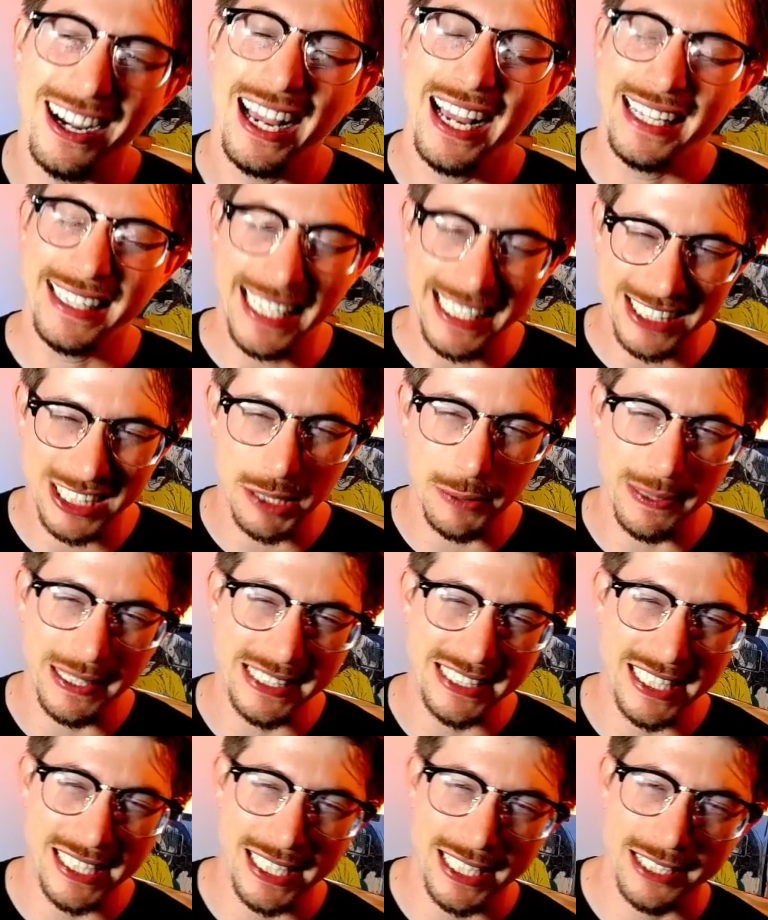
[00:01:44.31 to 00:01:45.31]
And that's going to be
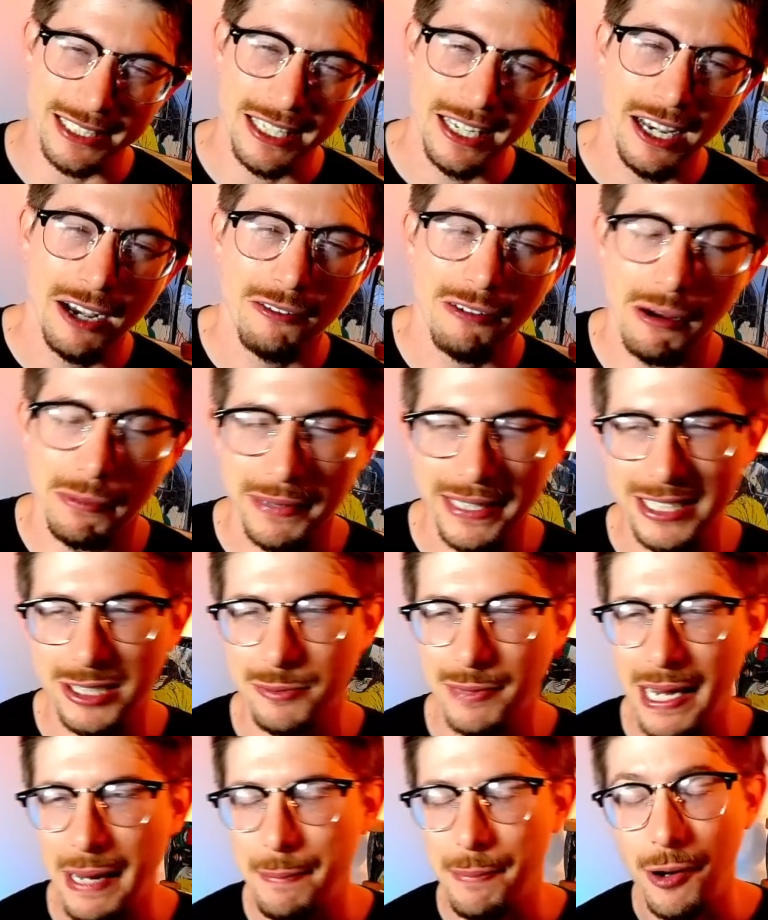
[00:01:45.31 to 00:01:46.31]
GG's. Well played to
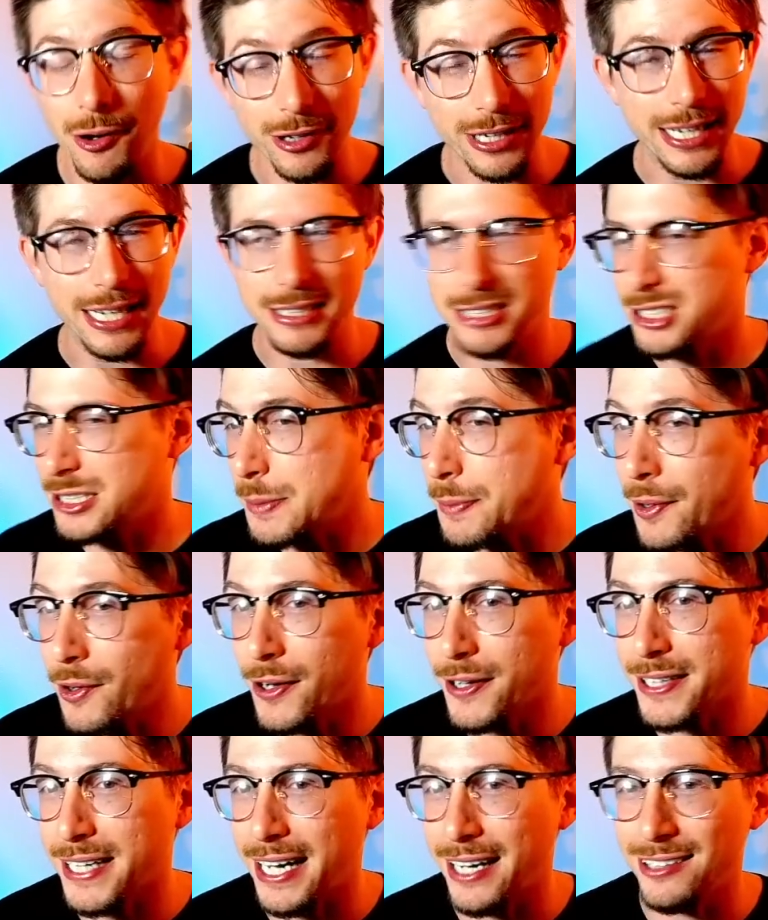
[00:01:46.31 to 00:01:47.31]
my opponent. Triple
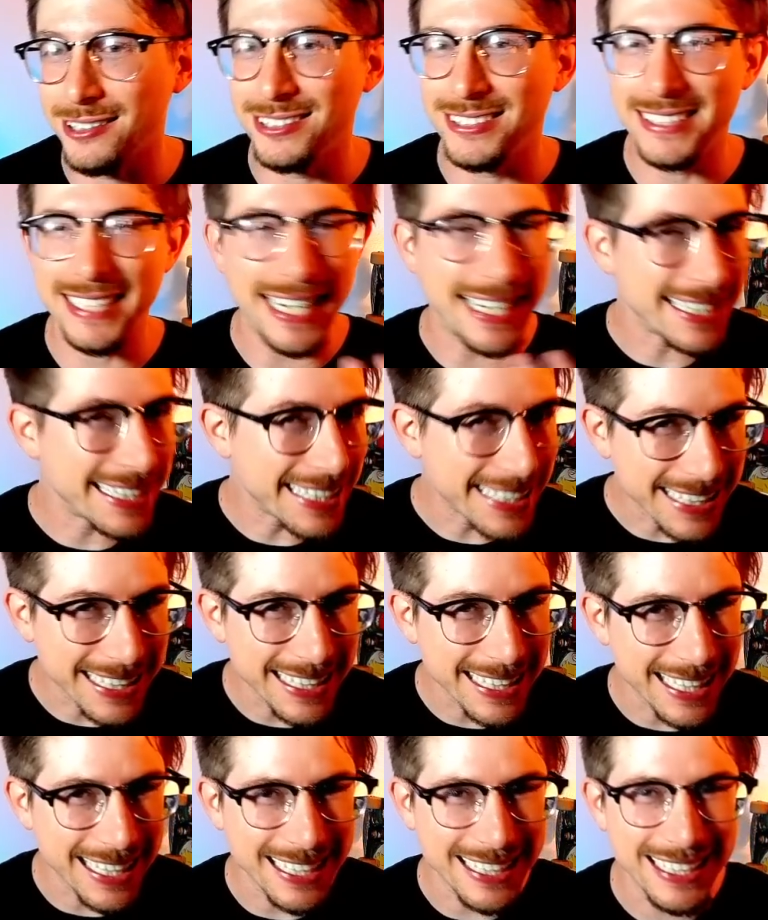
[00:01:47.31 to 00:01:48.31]
hard counter technically
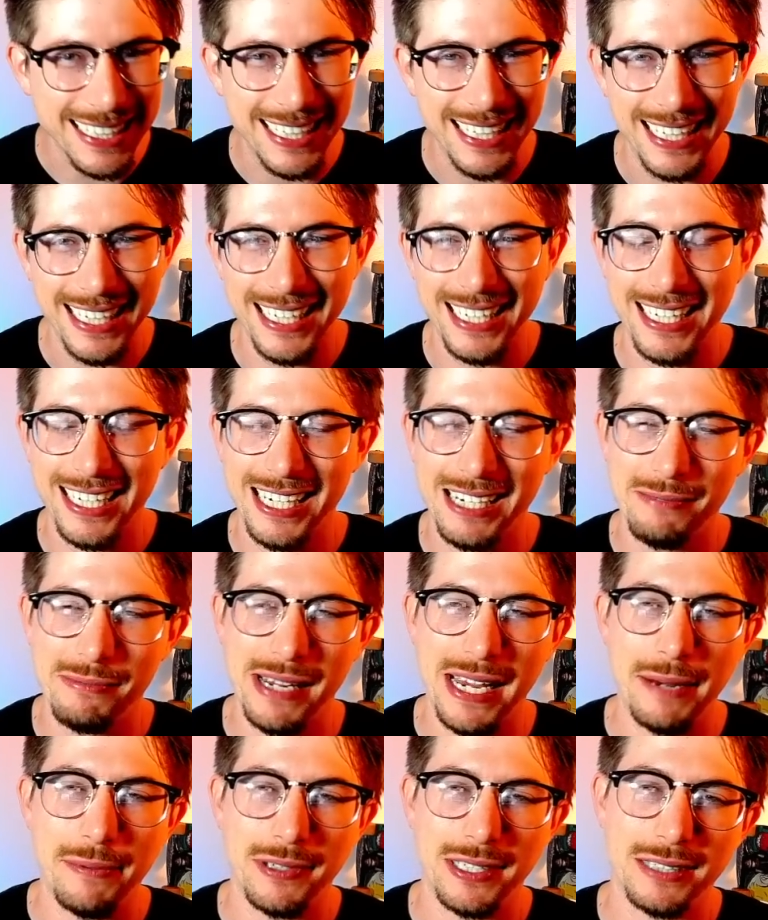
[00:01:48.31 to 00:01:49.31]
there. But
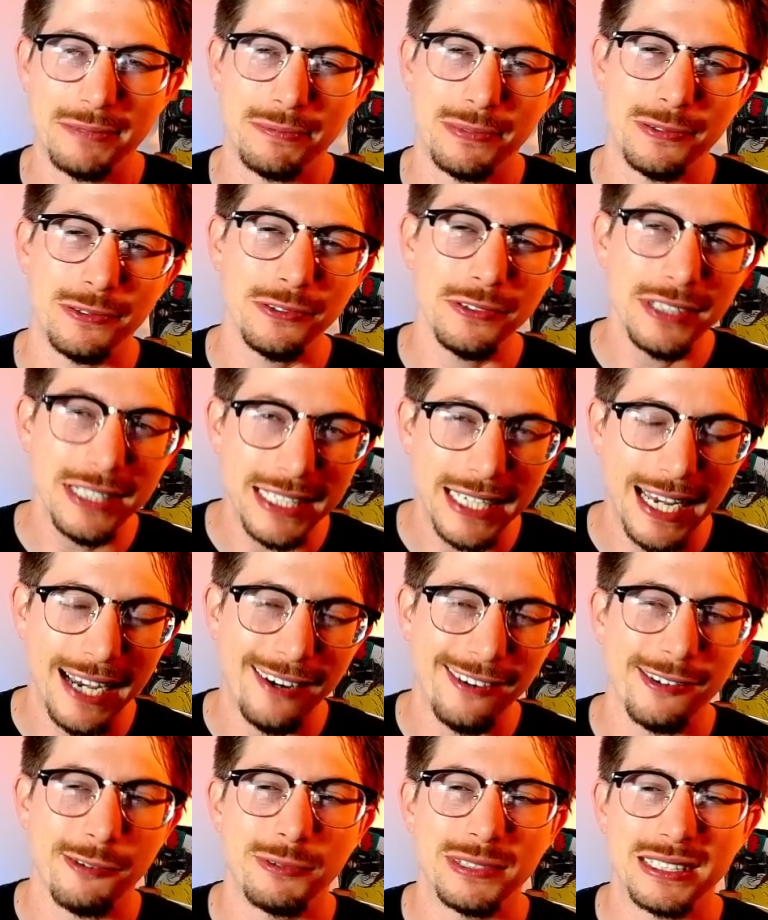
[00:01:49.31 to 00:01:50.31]
able to pull it
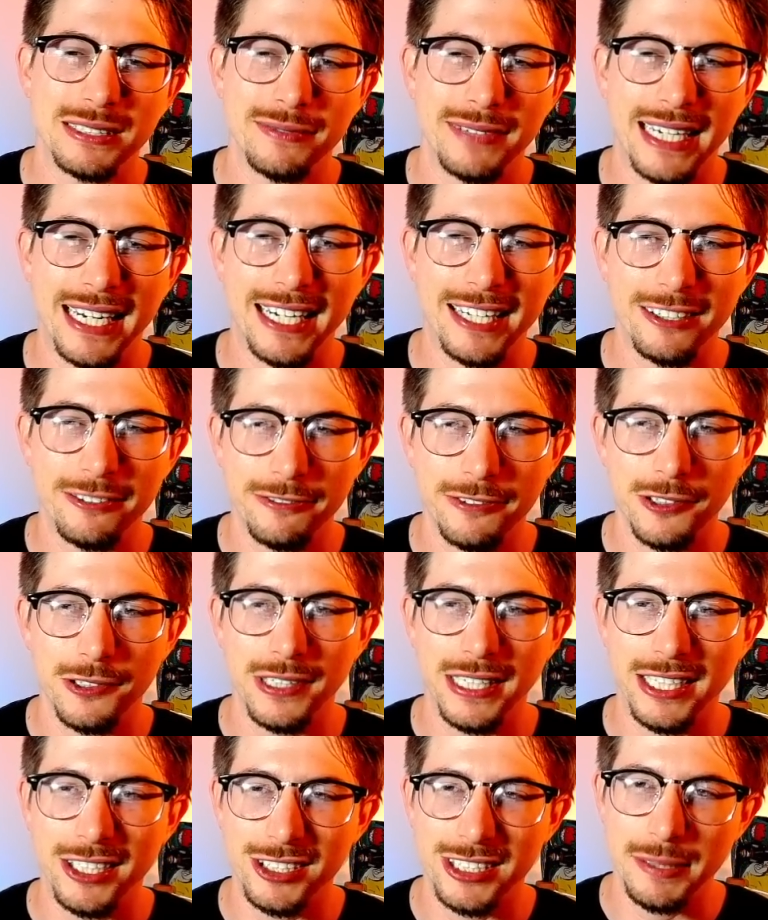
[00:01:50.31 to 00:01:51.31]
out with some careful
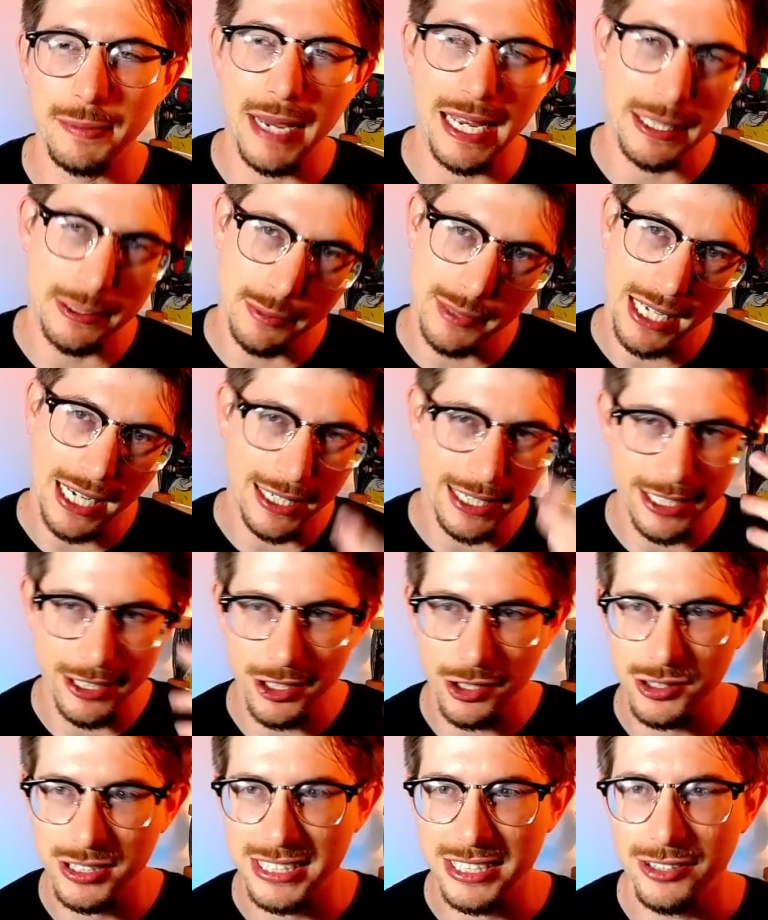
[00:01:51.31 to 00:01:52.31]
energy management. Yeah, Gyarados
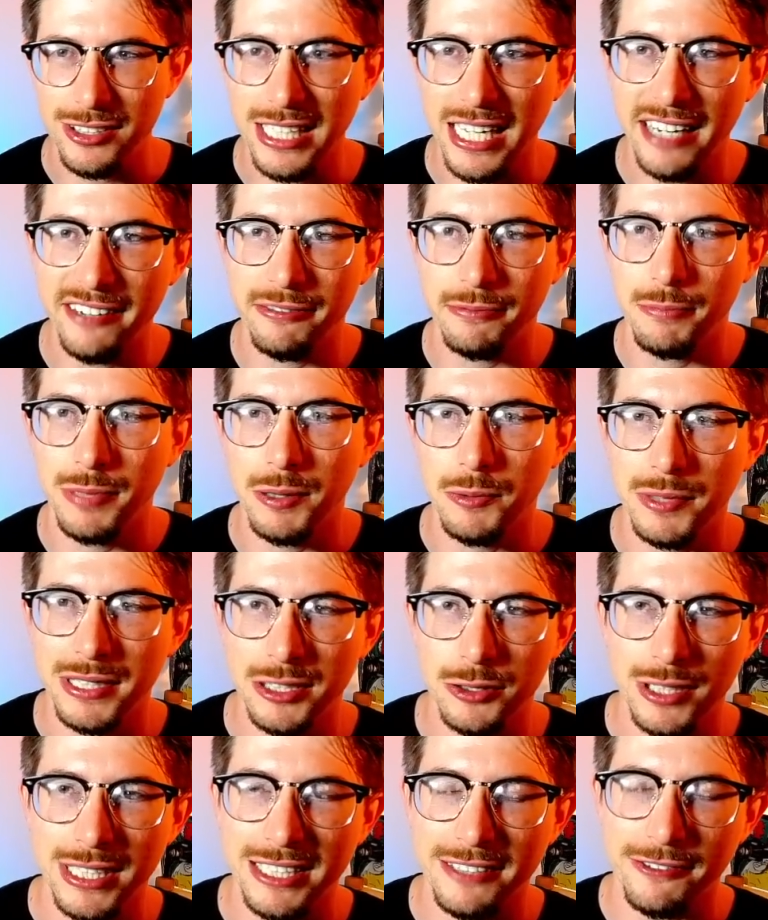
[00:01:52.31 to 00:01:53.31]
still alive, but we do
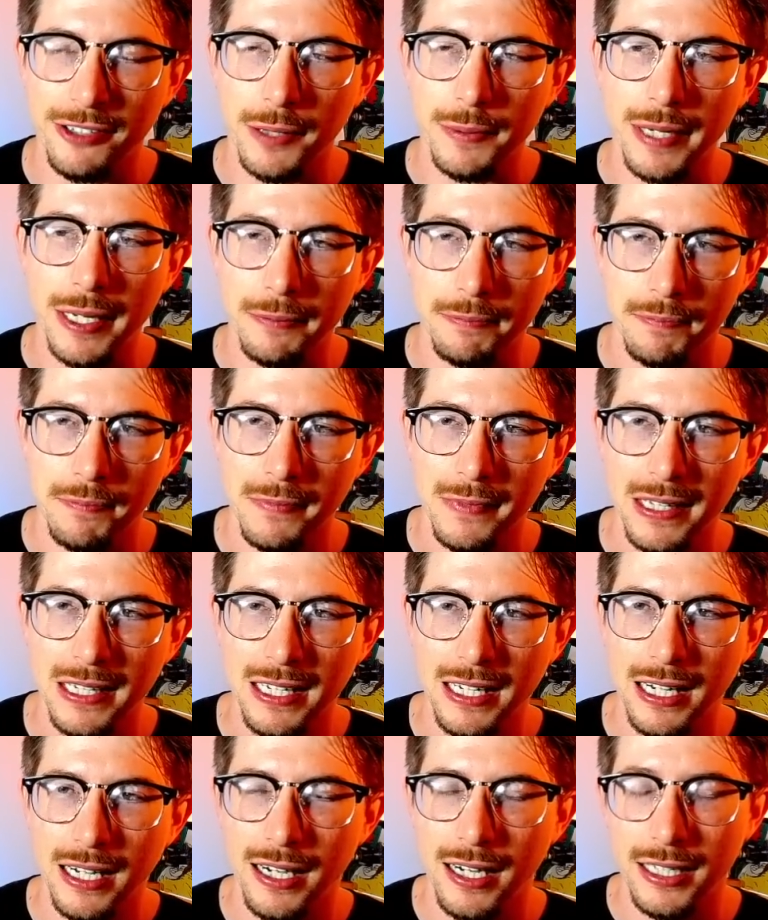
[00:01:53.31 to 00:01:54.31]
get the farm down.
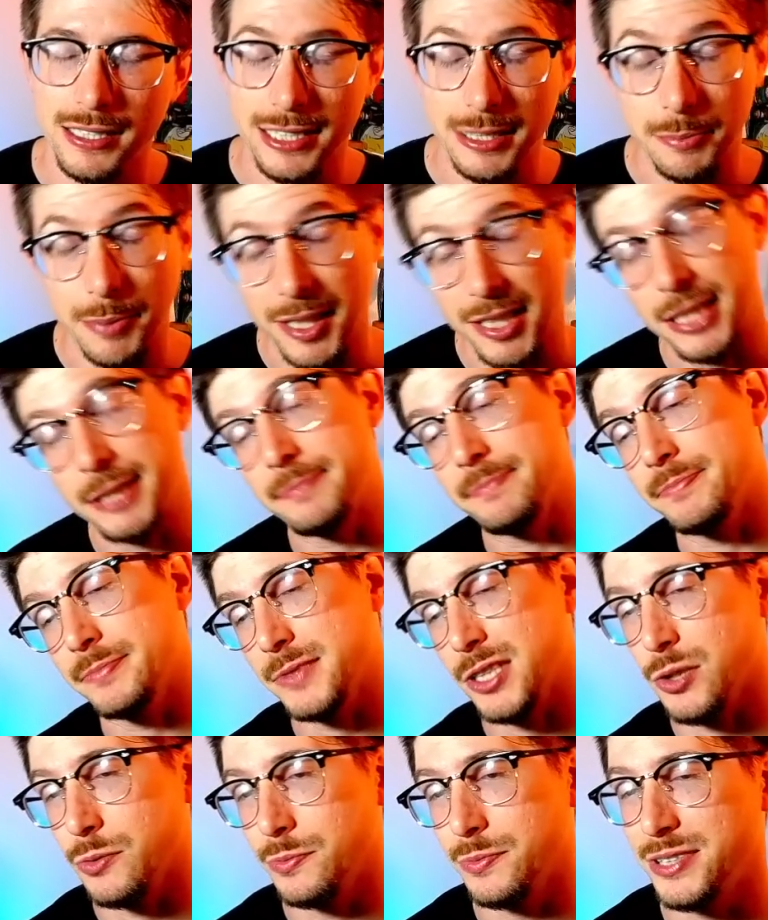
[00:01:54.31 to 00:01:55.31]
Just barely.
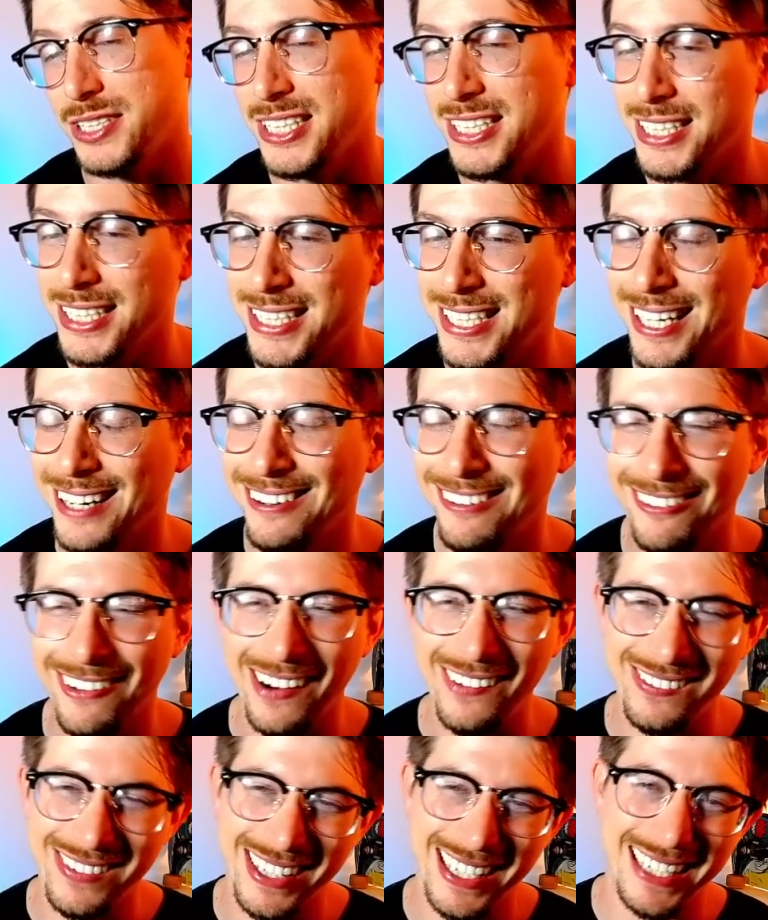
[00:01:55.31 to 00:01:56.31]
So GG's. Well
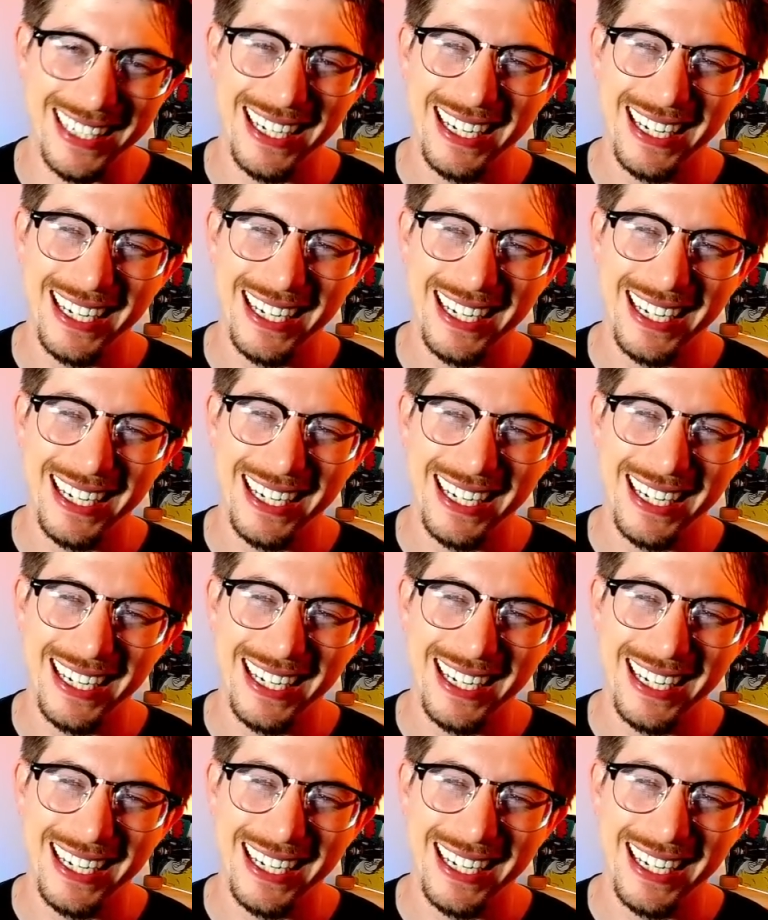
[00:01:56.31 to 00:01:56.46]
played.